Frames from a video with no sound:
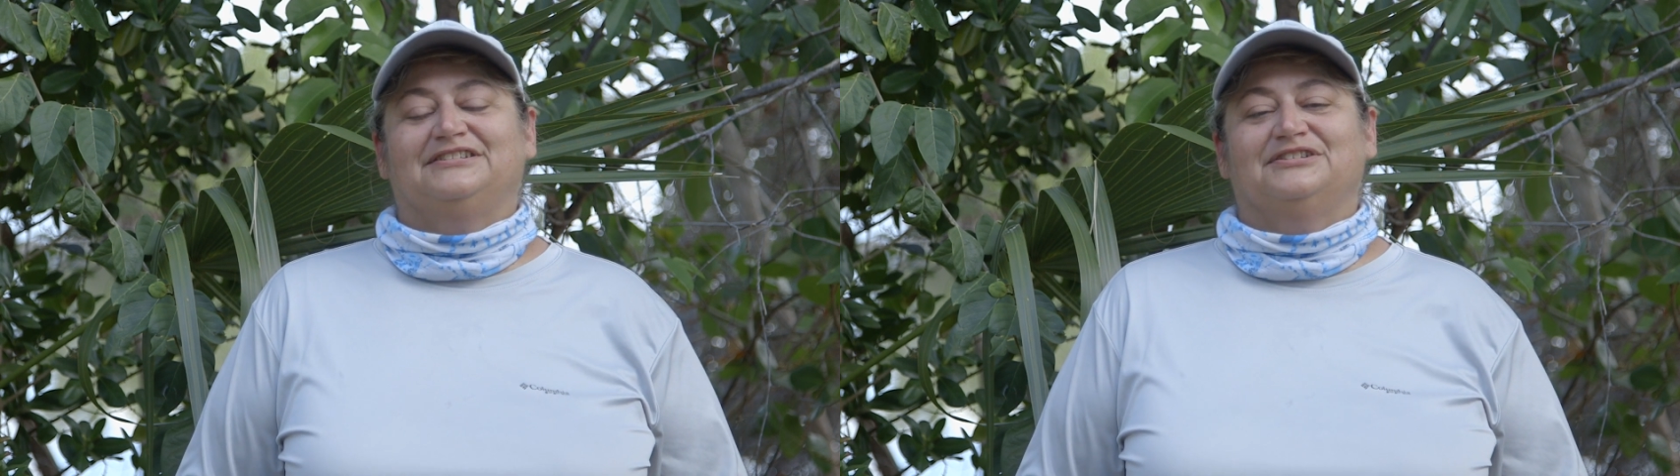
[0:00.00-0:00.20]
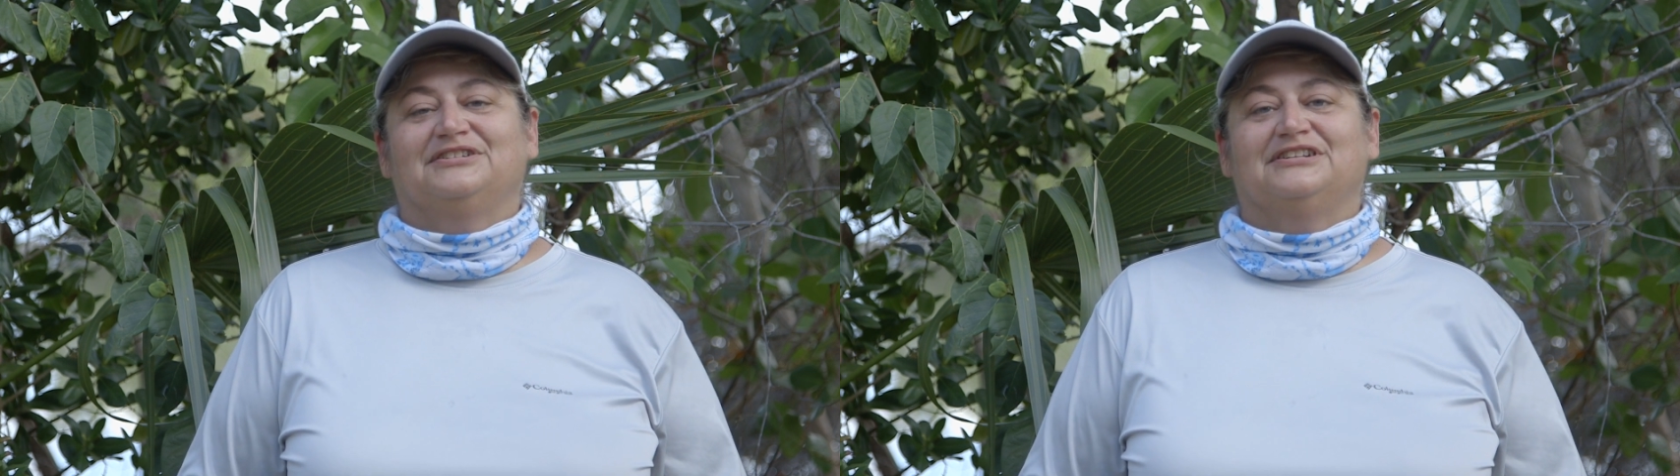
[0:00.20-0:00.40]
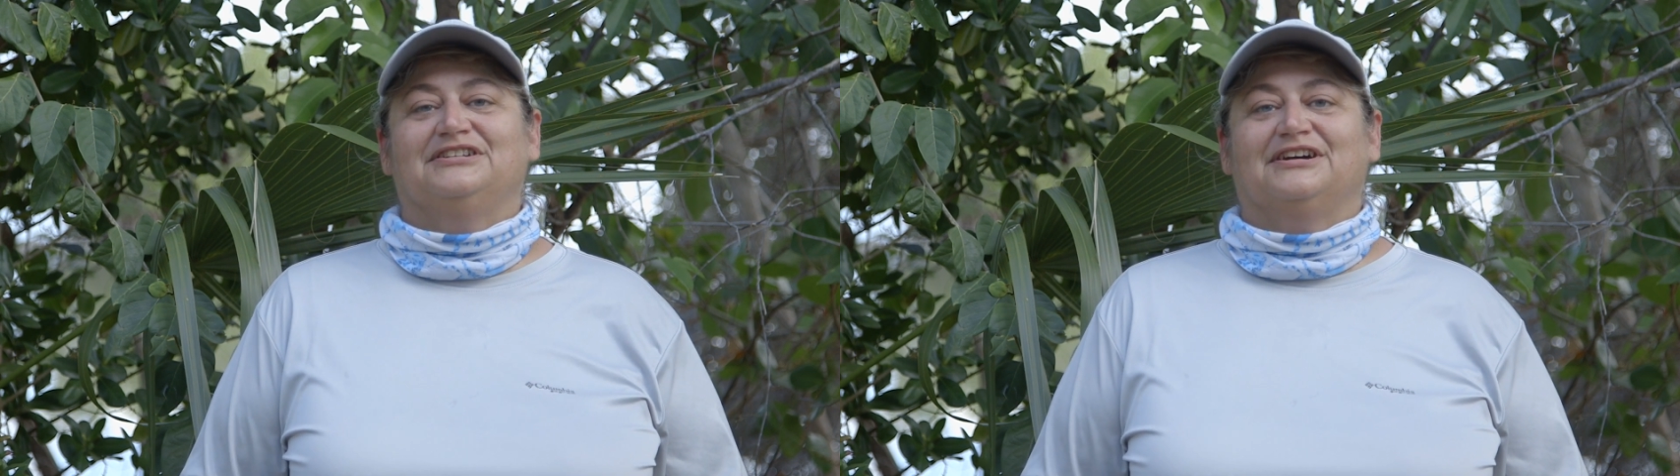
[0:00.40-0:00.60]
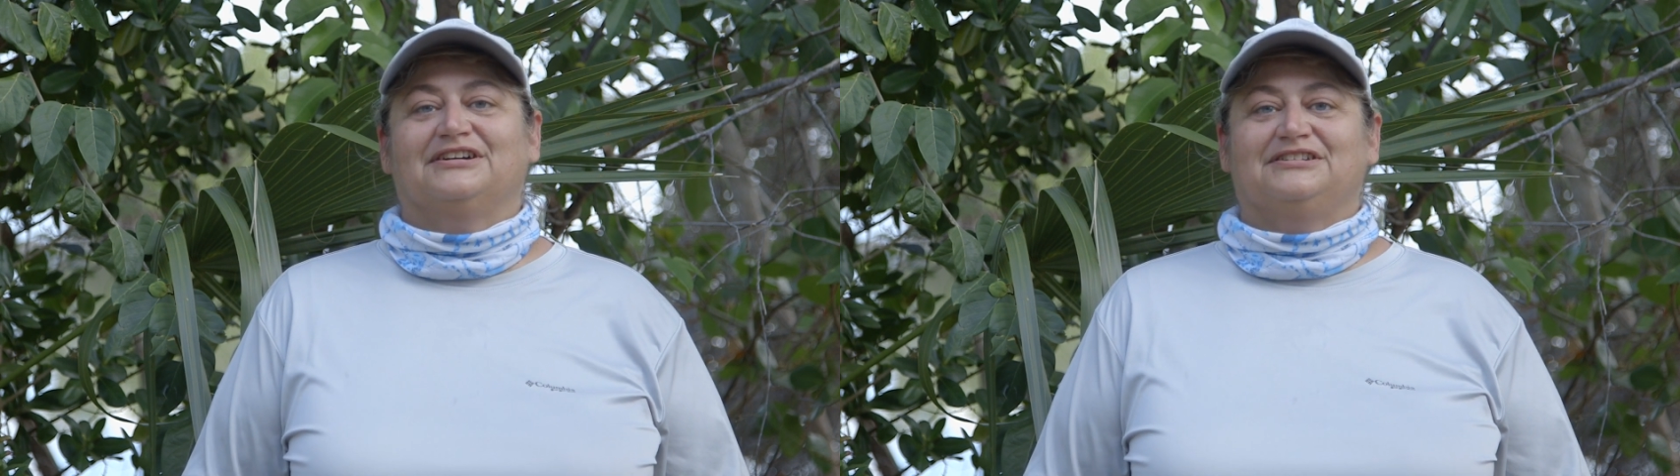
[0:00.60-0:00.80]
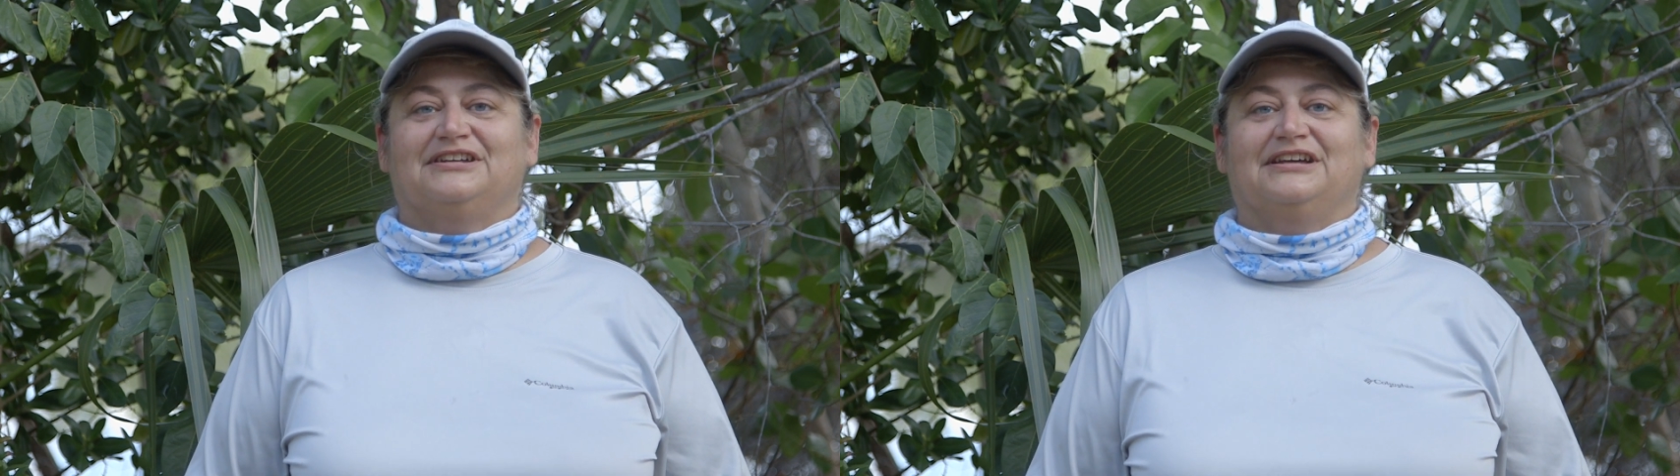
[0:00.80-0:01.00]
to
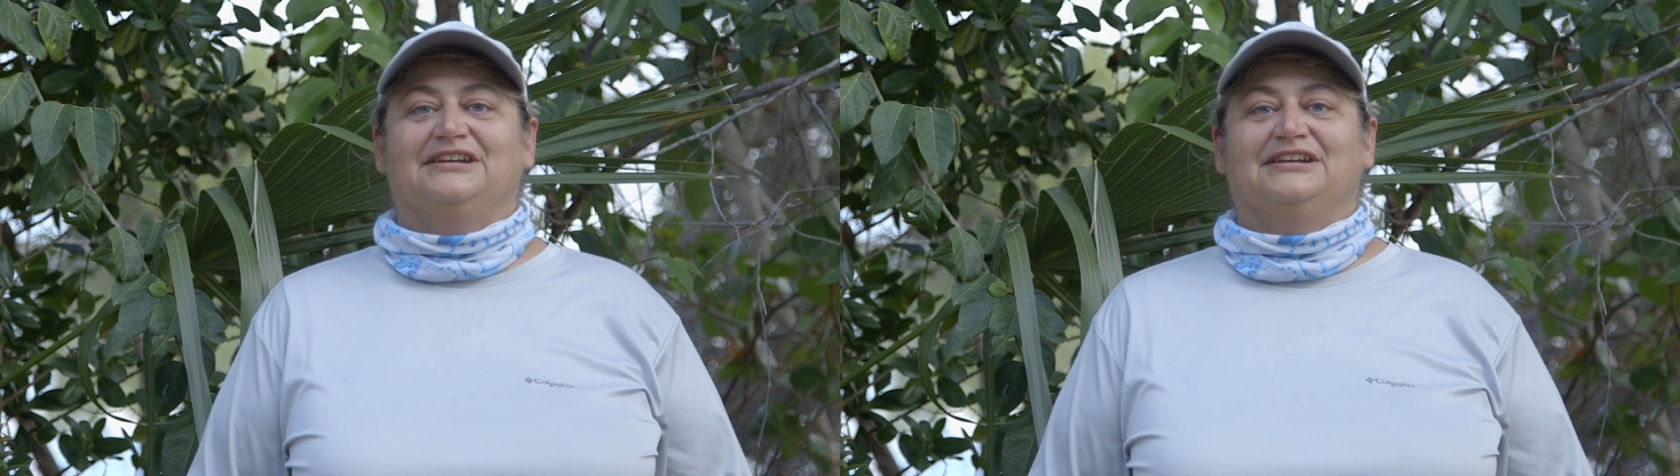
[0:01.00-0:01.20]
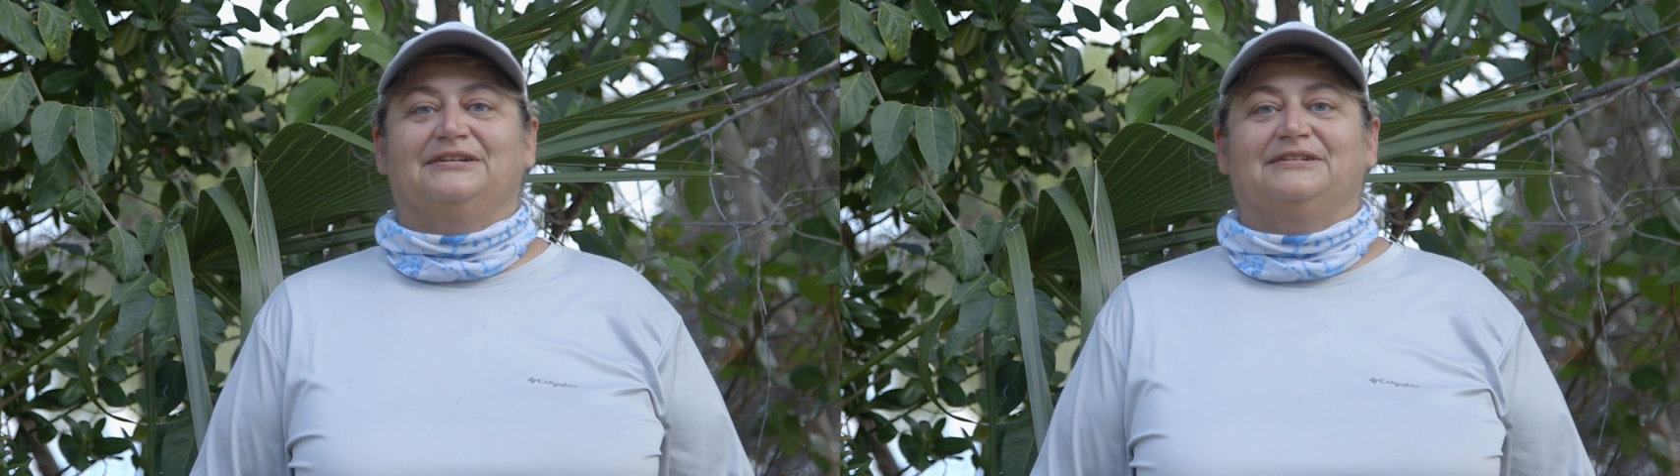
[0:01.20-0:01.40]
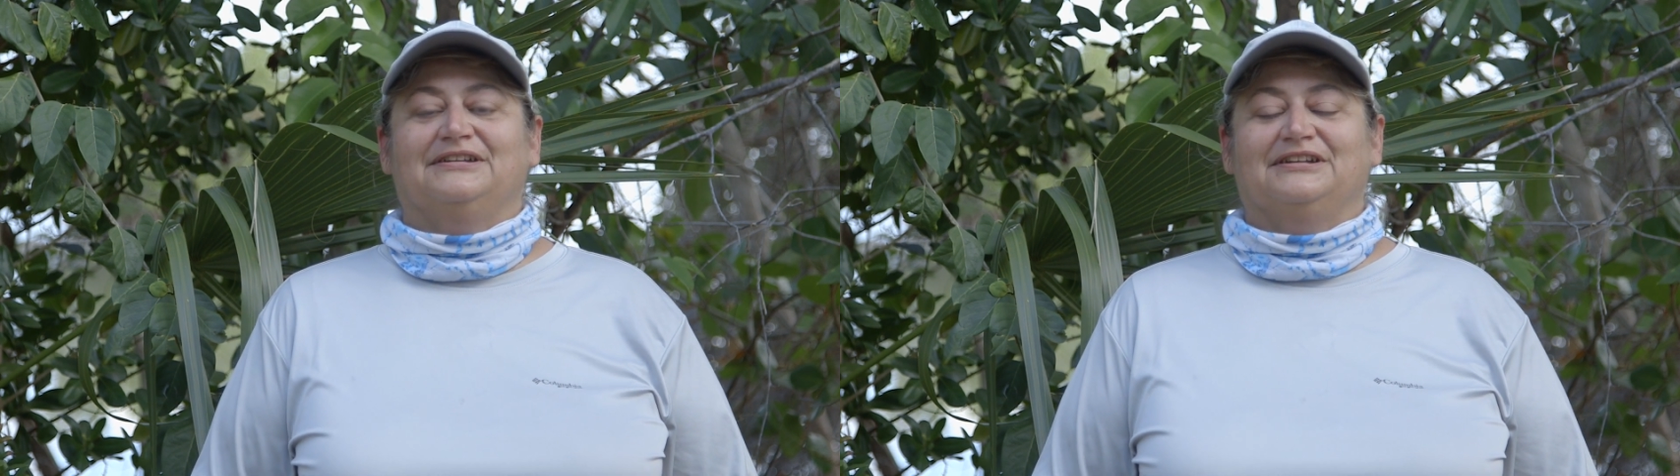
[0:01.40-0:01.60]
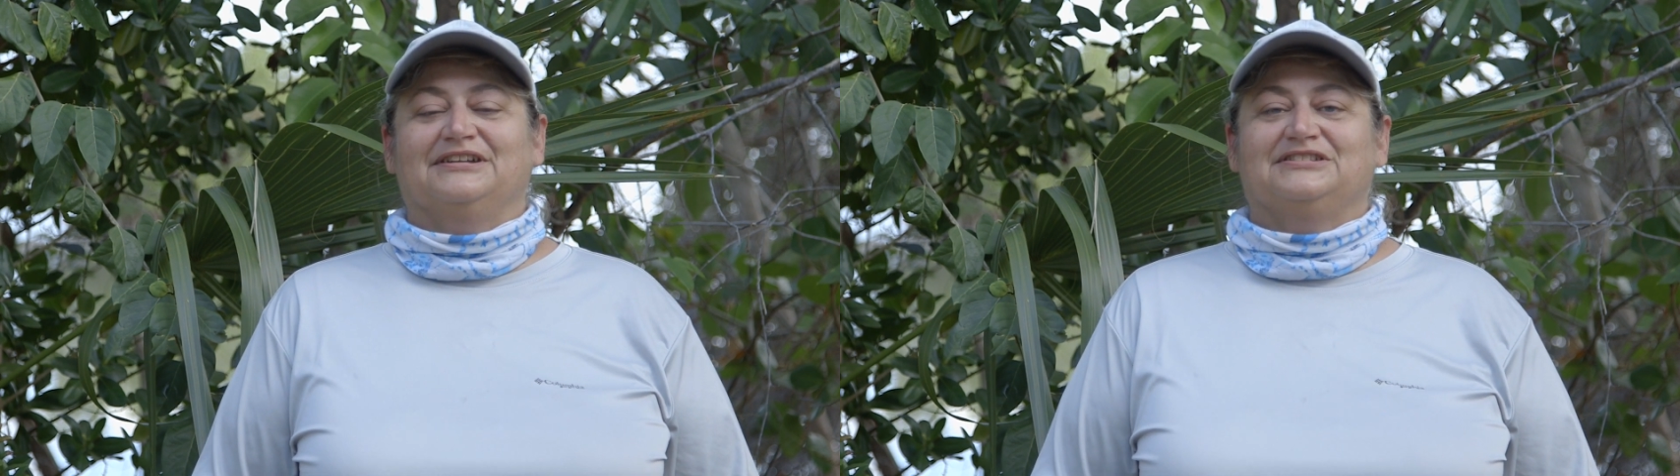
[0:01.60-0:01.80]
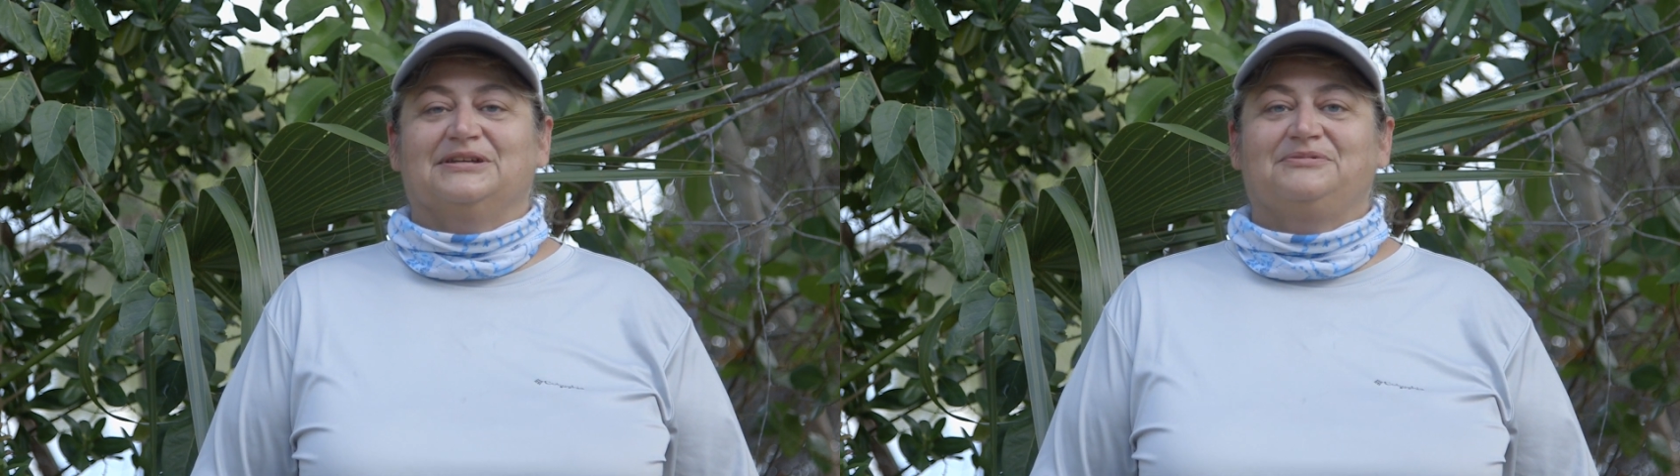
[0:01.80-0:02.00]
conduct a, an
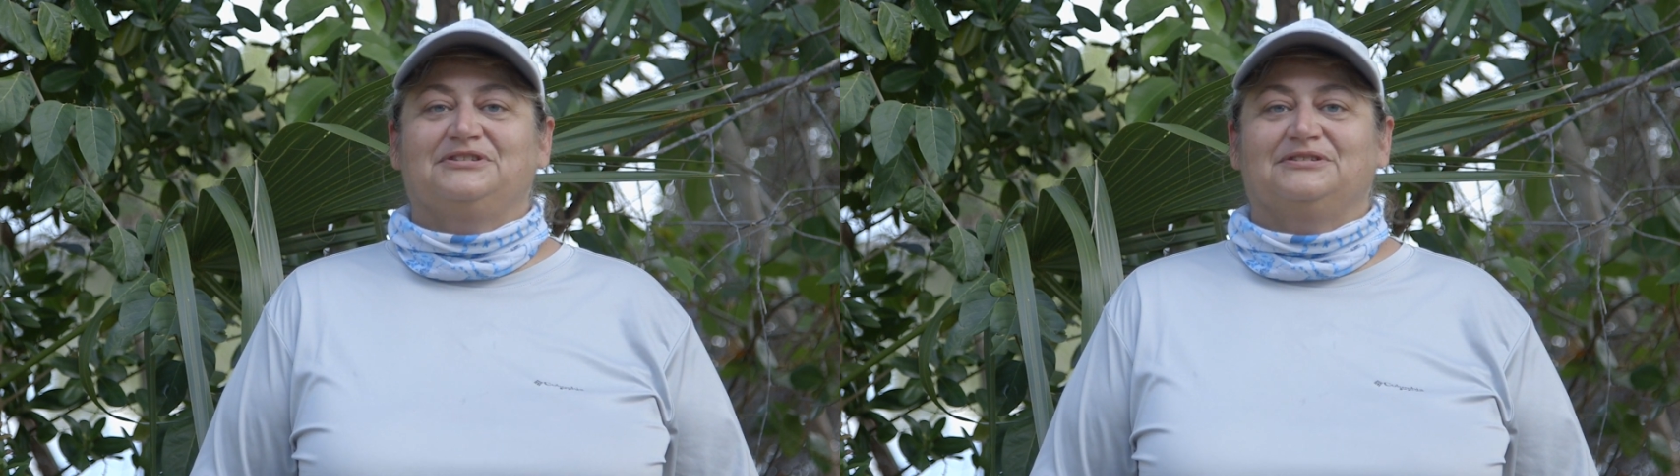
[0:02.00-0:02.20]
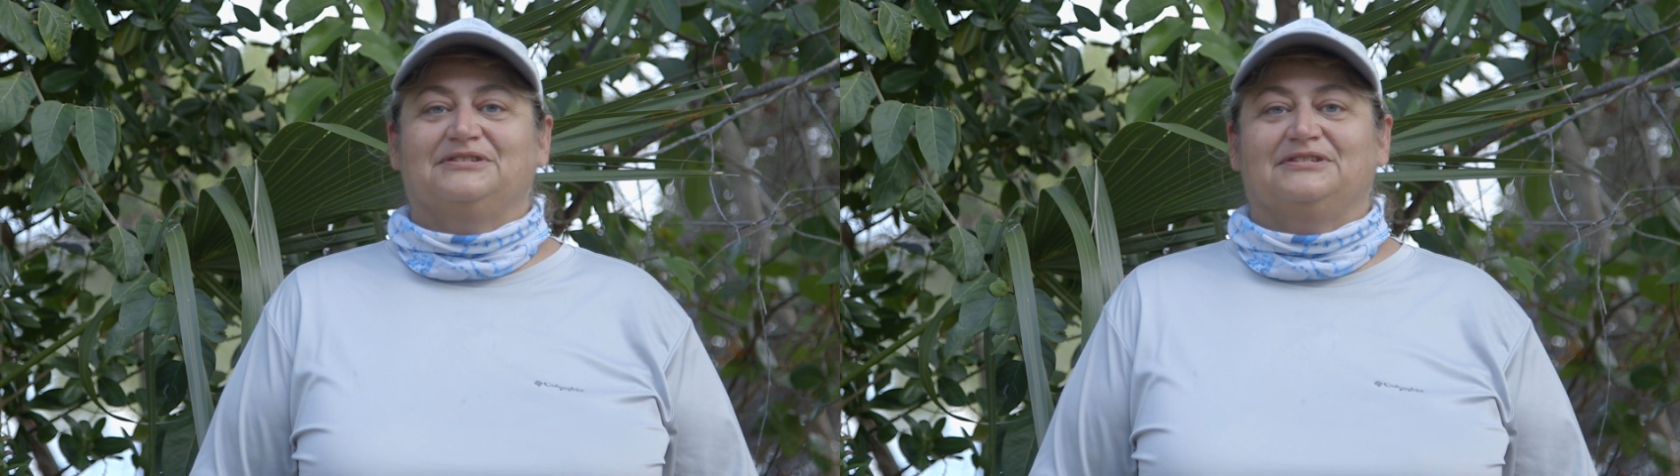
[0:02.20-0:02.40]
exempt